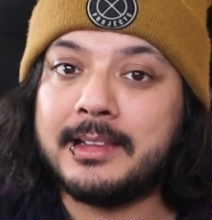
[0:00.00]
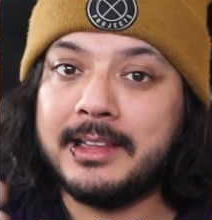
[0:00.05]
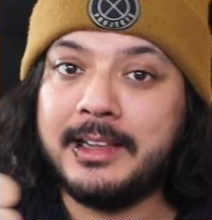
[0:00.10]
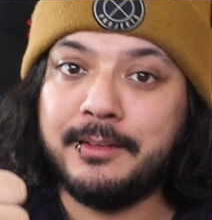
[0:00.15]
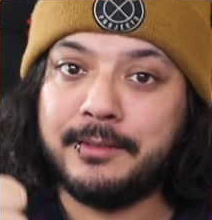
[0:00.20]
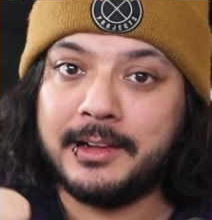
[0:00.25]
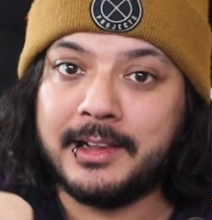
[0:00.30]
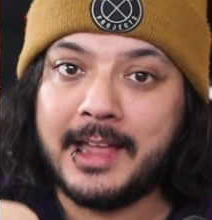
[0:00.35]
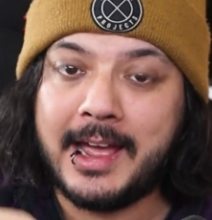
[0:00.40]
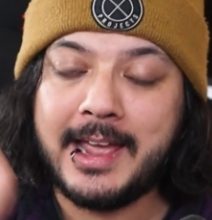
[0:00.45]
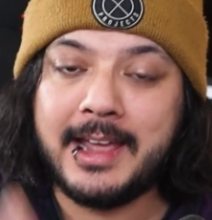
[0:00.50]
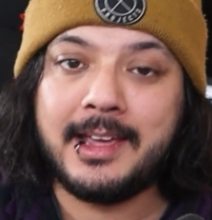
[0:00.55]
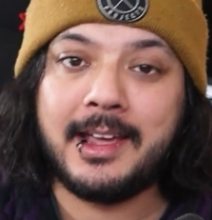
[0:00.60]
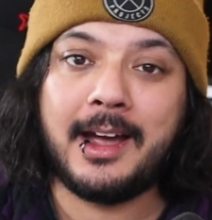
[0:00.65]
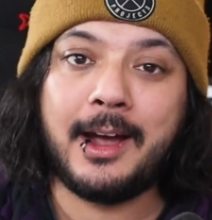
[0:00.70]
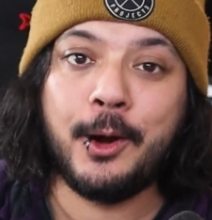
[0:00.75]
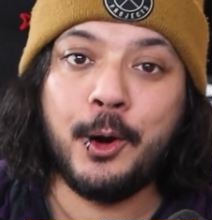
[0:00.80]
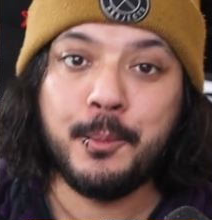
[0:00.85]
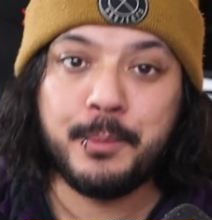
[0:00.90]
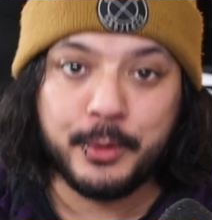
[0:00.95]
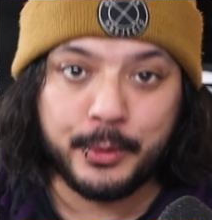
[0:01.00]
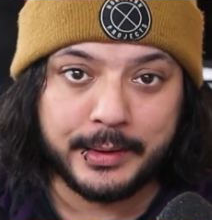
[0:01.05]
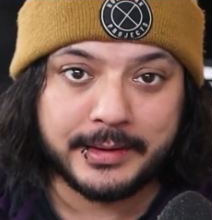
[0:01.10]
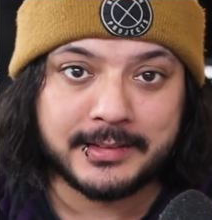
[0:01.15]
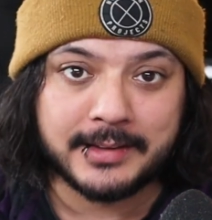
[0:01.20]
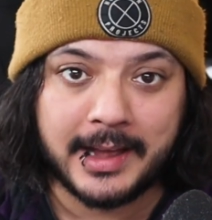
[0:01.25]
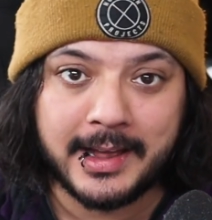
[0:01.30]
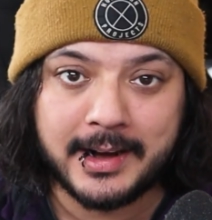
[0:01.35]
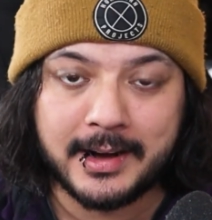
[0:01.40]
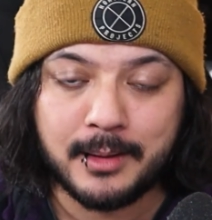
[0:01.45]
leave a like. I hope you're
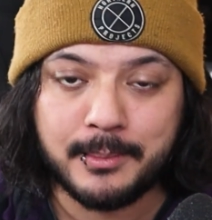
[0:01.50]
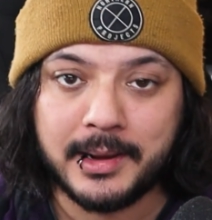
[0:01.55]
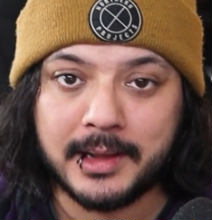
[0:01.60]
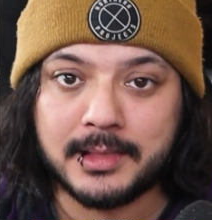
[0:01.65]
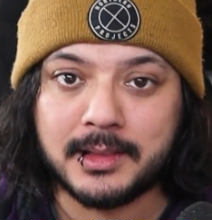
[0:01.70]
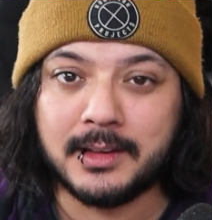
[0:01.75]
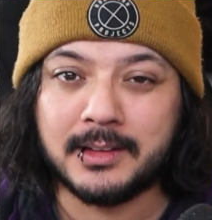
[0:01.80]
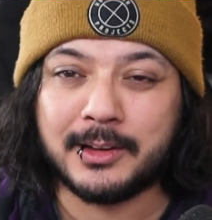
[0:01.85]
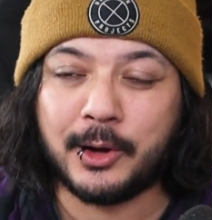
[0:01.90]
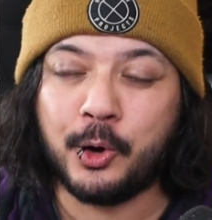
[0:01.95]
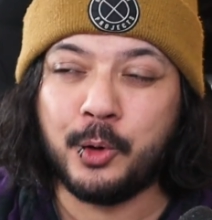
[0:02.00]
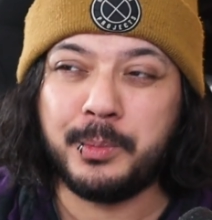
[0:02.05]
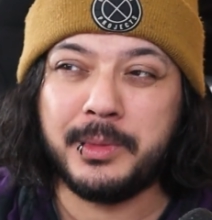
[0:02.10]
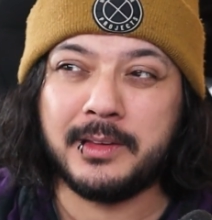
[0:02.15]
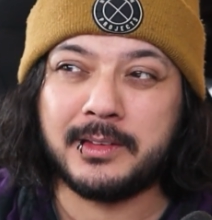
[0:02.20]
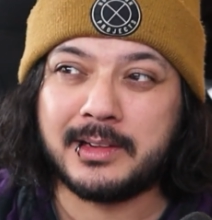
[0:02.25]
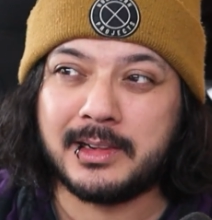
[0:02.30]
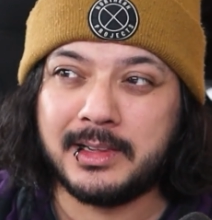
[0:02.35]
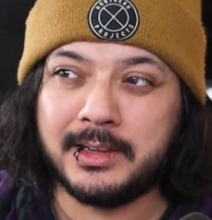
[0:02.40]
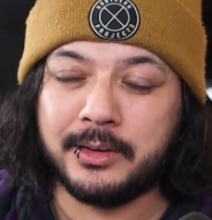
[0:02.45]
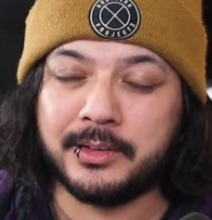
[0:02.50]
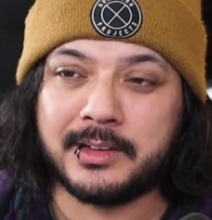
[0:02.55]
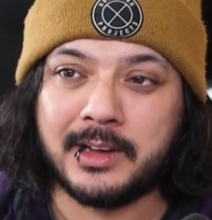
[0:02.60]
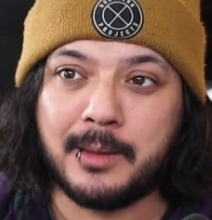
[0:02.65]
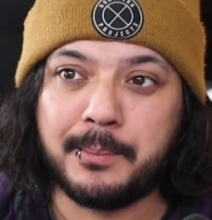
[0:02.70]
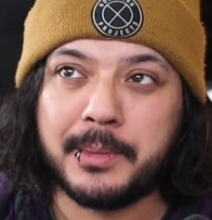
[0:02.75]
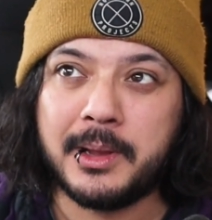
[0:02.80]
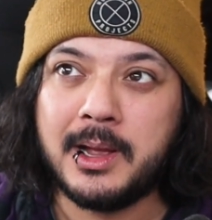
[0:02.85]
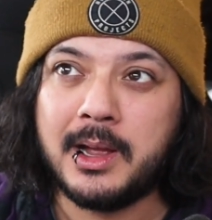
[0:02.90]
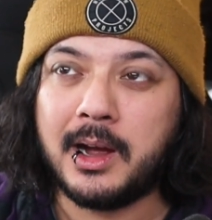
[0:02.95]
excited about this. I hope this clears
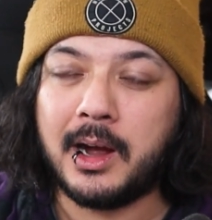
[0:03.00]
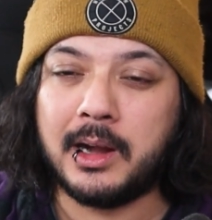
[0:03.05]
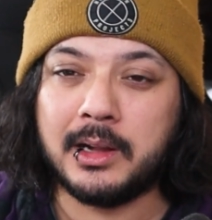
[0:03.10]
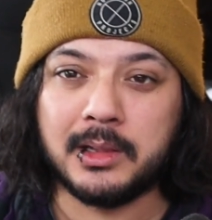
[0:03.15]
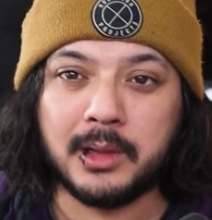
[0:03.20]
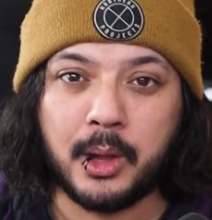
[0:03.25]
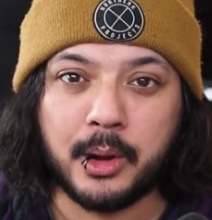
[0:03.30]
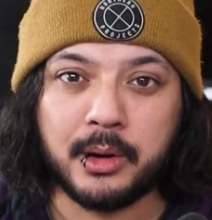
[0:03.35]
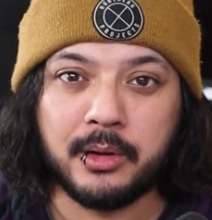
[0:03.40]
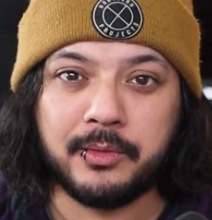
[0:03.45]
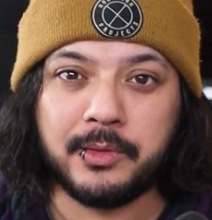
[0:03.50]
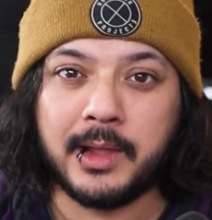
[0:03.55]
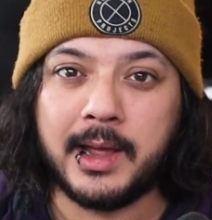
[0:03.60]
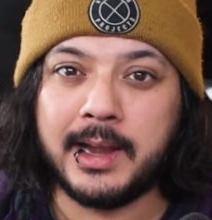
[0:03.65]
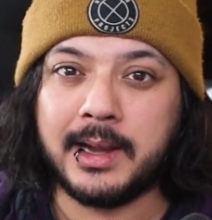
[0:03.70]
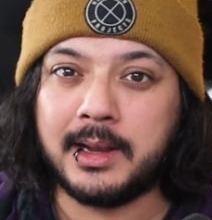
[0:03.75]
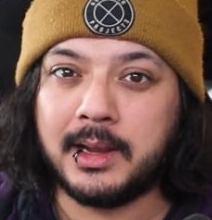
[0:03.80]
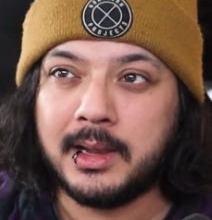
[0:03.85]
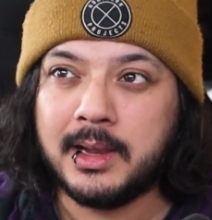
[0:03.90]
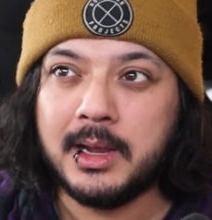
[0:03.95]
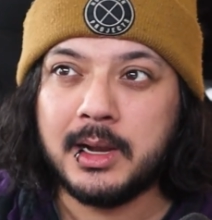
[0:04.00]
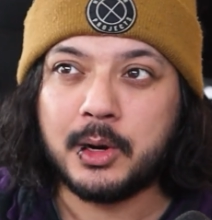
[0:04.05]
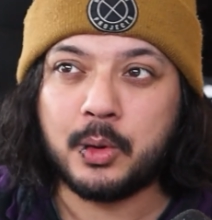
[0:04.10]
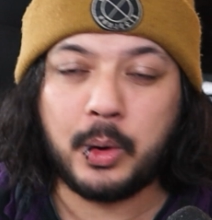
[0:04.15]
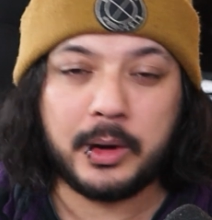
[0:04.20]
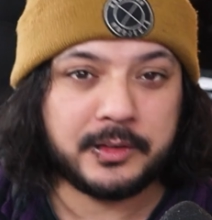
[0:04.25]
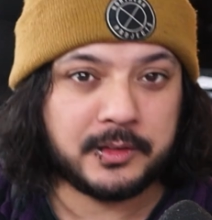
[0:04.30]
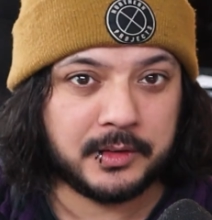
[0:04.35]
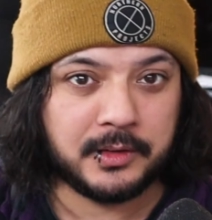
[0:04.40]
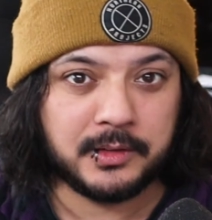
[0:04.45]
up a lot of like
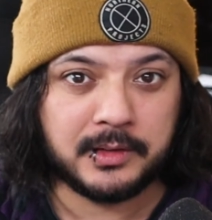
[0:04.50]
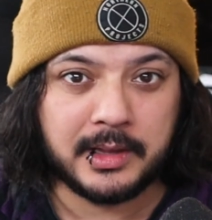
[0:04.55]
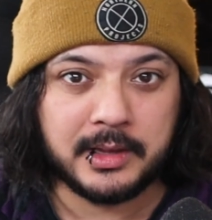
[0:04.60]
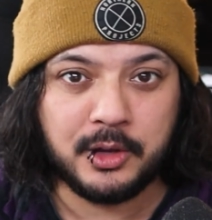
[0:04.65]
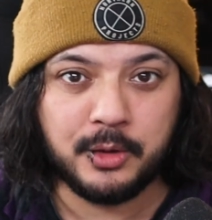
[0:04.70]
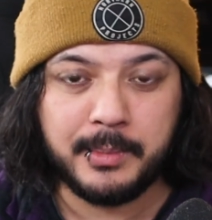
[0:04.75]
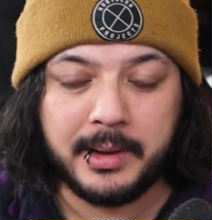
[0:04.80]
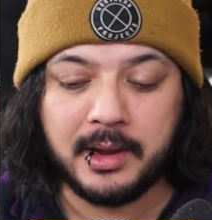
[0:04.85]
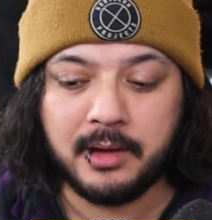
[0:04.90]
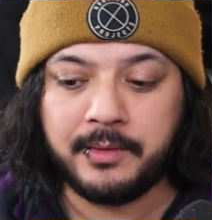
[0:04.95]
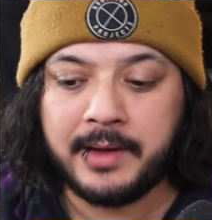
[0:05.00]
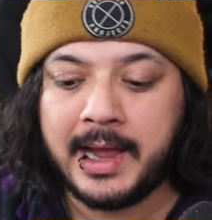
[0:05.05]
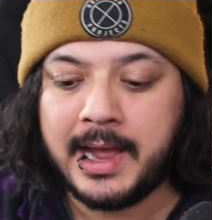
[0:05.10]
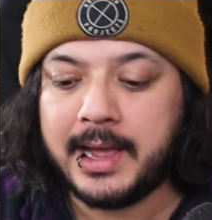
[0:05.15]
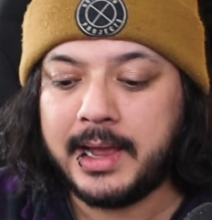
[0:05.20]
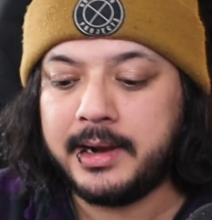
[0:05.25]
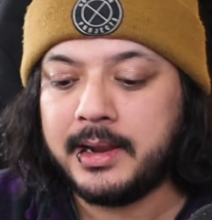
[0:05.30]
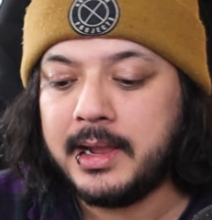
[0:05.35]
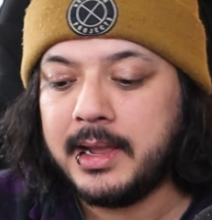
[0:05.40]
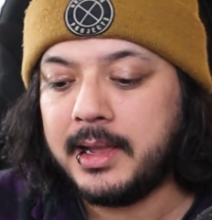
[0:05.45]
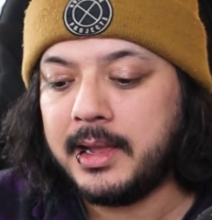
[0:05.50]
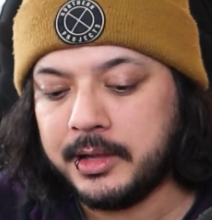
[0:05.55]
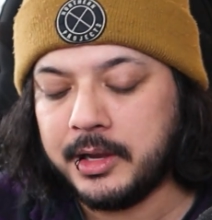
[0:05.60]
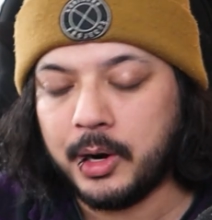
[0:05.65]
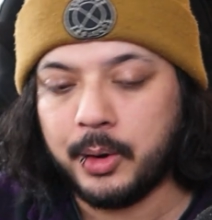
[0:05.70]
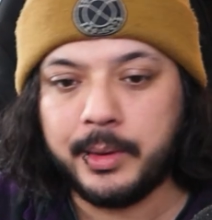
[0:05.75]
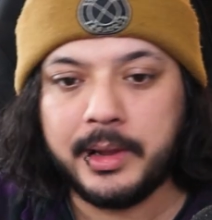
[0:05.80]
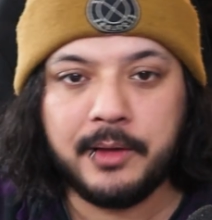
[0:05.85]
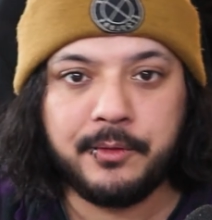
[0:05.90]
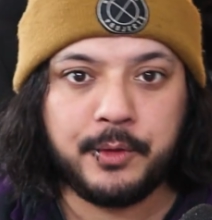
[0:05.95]
questions that you may have had. You
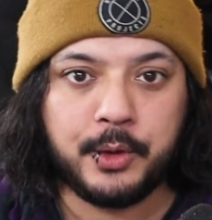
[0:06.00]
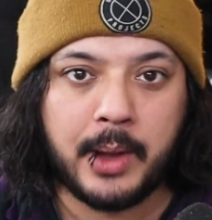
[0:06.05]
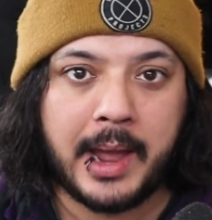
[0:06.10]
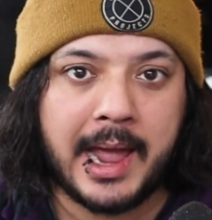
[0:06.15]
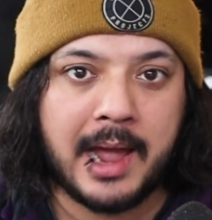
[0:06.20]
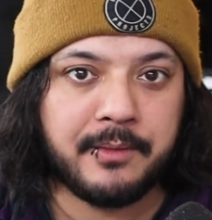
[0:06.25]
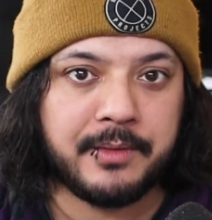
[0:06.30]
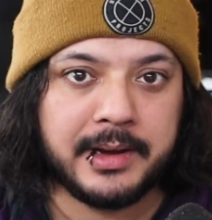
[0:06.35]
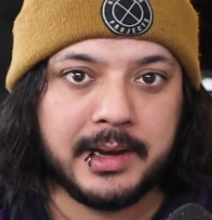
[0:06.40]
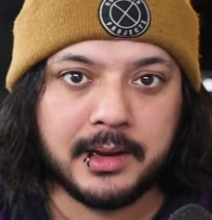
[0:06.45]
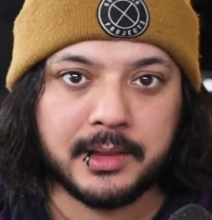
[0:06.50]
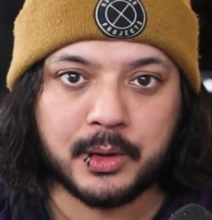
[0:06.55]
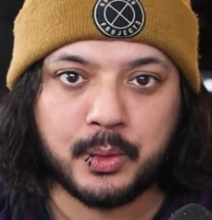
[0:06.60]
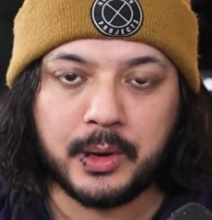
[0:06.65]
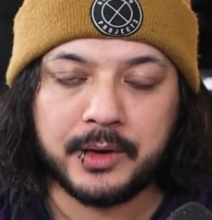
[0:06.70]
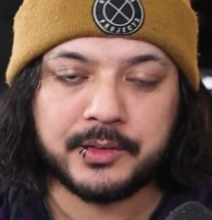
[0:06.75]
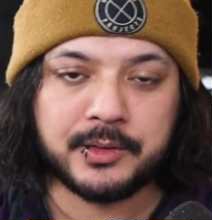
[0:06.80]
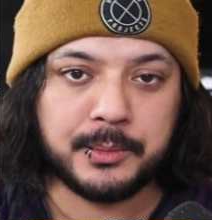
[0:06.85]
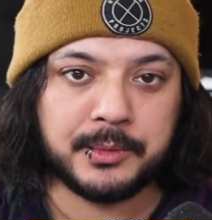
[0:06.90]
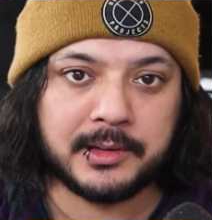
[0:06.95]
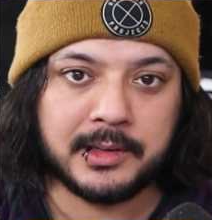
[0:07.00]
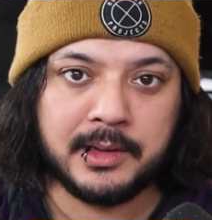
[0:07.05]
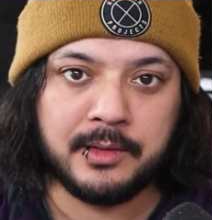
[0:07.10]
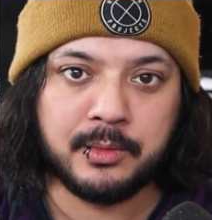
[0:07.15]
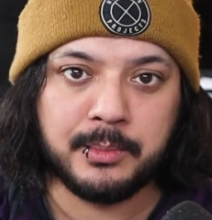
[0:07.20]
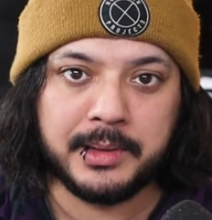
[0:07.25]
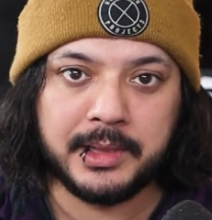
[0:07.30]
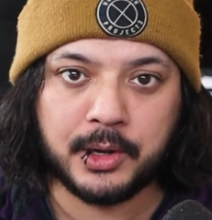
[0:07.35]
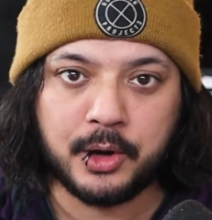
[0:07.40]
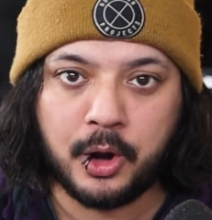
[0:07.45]
know, if you have any other questions, leave
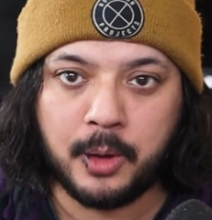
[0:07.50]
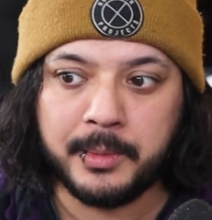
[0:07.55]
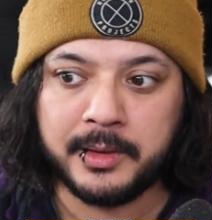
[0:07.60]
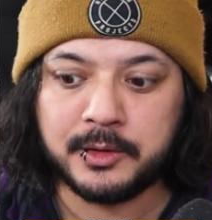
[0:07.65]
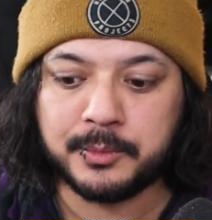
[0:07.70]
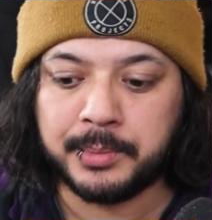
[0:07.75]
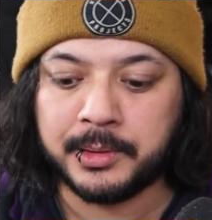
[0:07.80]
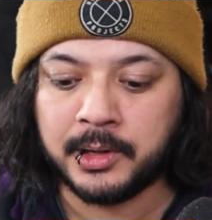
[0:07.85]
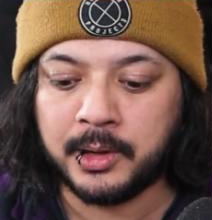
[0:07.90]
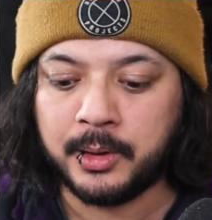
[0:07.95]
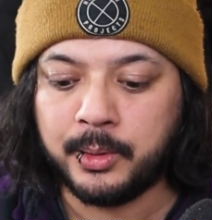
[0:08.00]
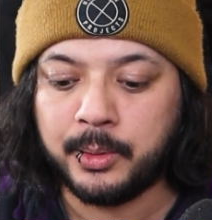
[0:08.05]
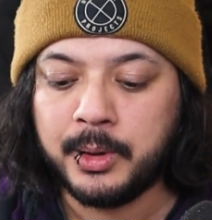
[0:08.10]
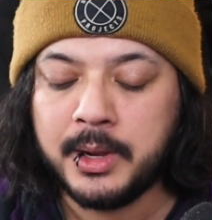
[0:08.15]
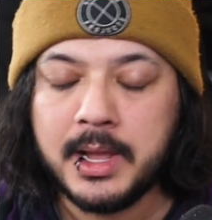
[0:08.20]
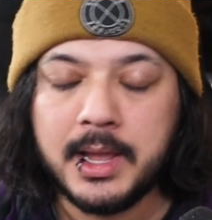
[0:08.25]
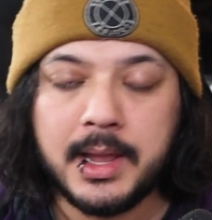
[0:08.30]
them in the comments below,